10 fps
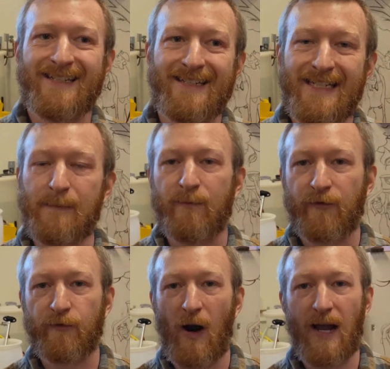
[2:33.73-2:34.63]
deep
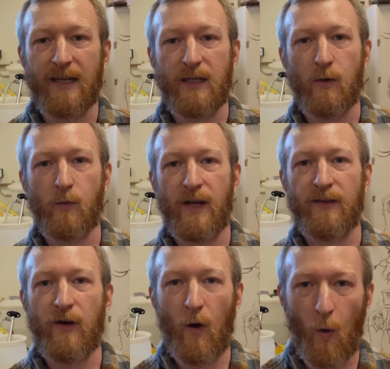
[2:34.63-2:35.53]
frying
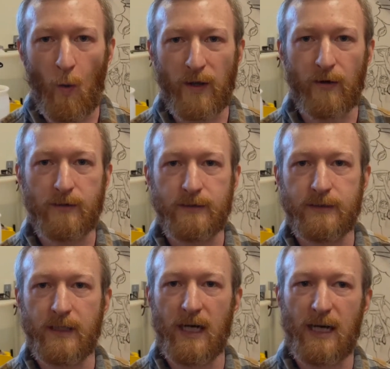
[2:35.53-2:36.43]
with oil,
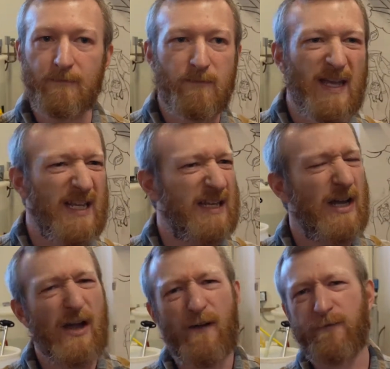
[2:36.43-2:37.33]
making
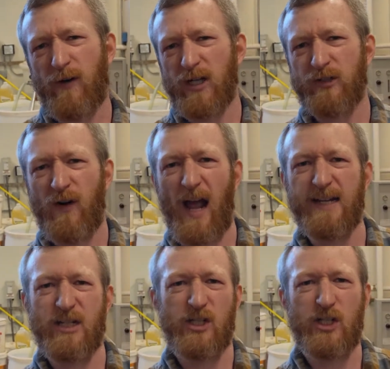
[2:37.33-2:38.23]
French
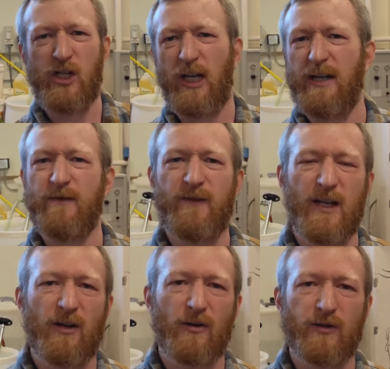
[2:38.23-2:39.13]
fries and chicken
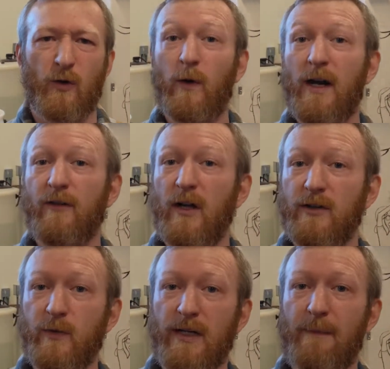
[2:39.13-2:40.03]
fingers or whatever
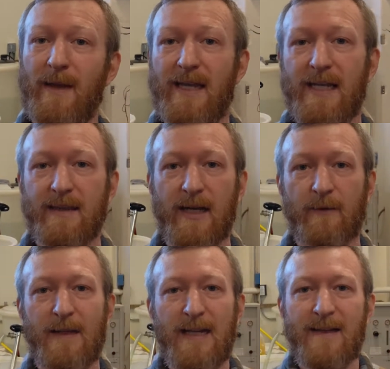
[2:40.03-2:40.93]
else we're going to make in
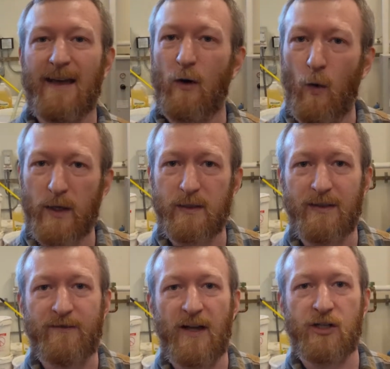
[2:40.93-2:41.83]
there, that oil
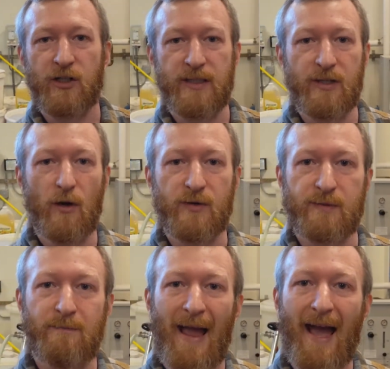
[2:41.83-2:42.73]
eventually goes
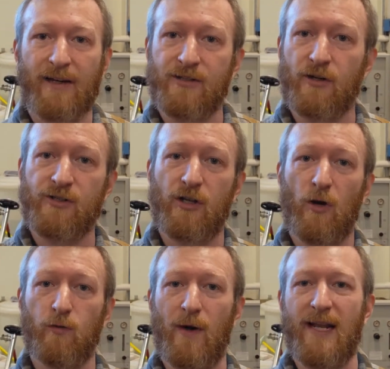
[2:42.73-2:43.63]
bad. It starts to
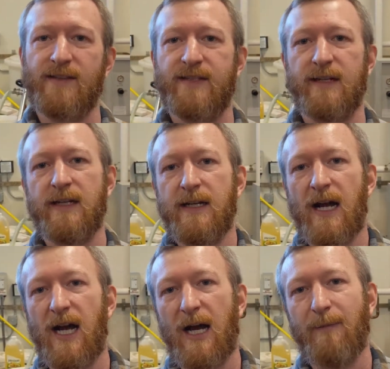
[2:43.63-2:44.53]
go rancid,
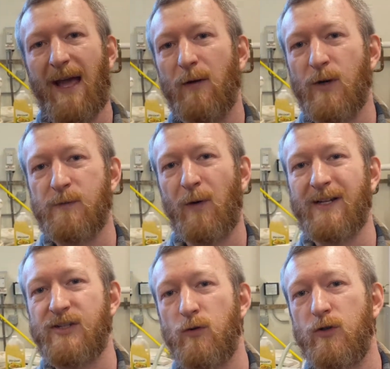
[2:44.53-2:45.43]
at which point
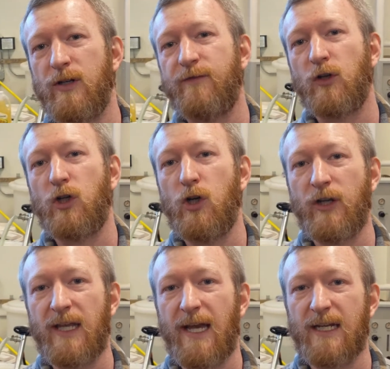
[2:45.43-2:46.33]
it's no good for
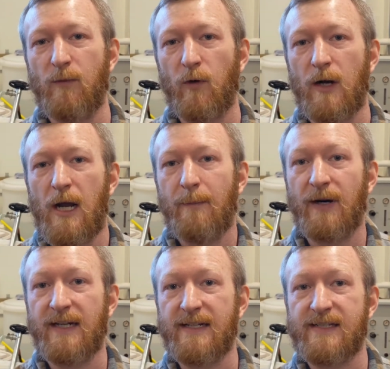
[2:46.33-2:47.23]
cooking anymore,
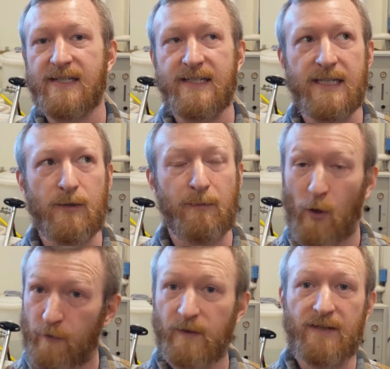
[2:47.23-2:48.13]
but it's still
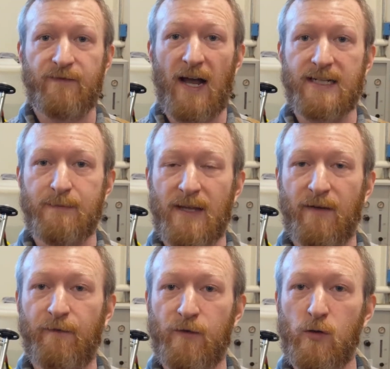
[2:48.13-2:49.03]
perfectly fine to make
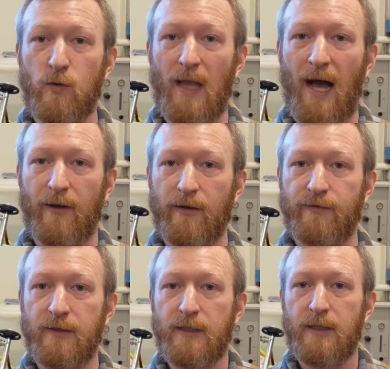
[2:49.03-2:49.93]
fuel out
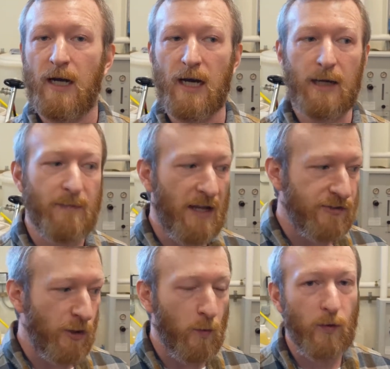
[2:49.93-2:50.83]
of. And
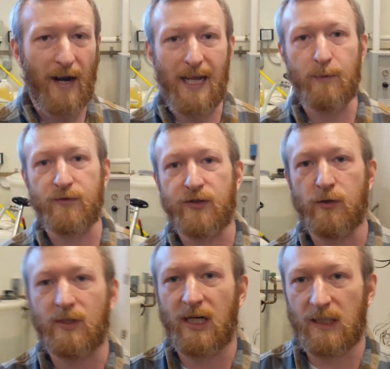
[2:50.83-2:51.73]
so we're able
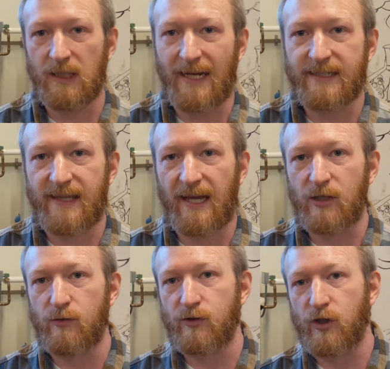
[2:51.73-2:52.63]
to collect that
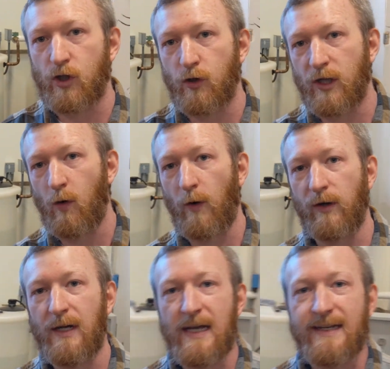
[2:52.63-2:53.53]
used cooking
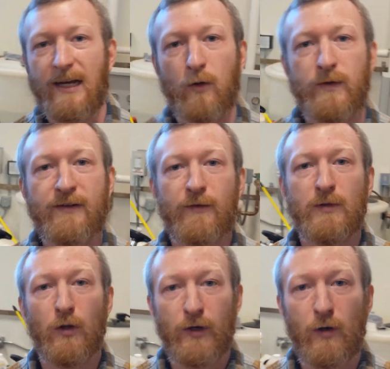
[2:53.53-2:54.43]
oil, not only
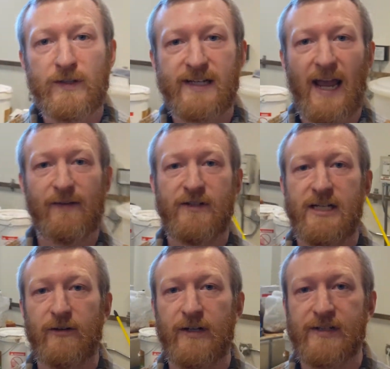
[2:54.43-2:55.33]
from Loyola's
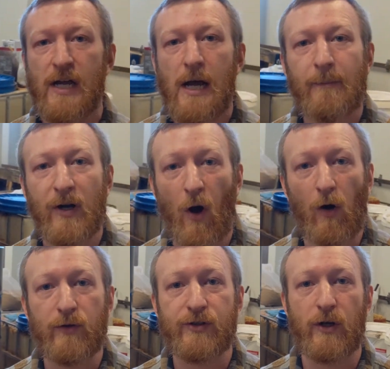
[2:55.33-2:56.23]
cafeterias, but
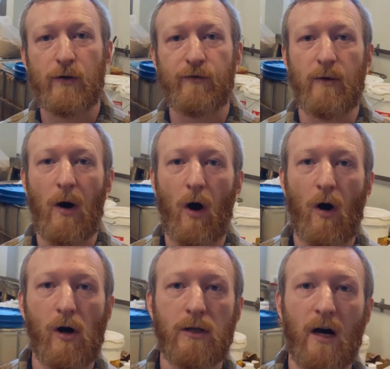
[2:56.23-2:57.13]
also from
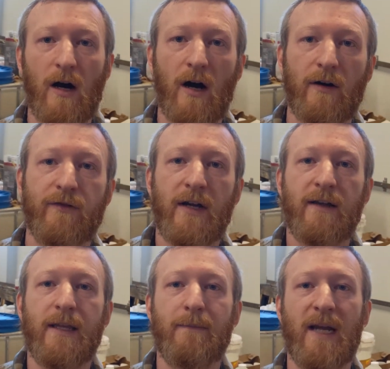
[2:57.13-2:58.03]
all of
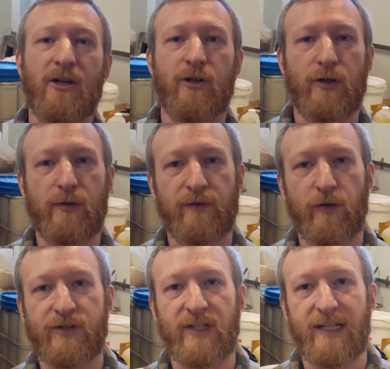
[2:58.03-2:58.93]
the major
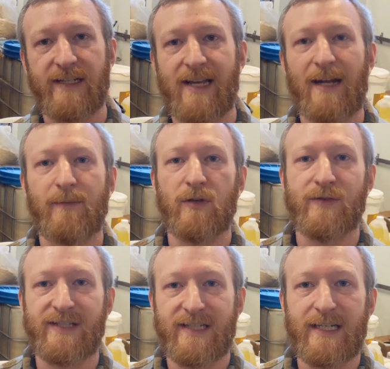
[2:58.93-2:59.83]
universities and
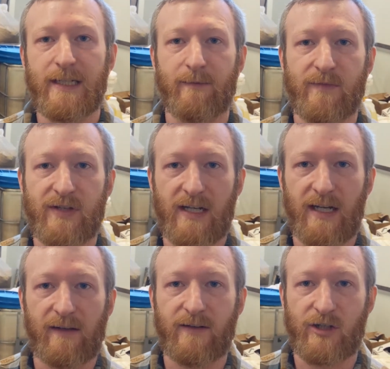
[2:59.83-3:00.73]
museums in the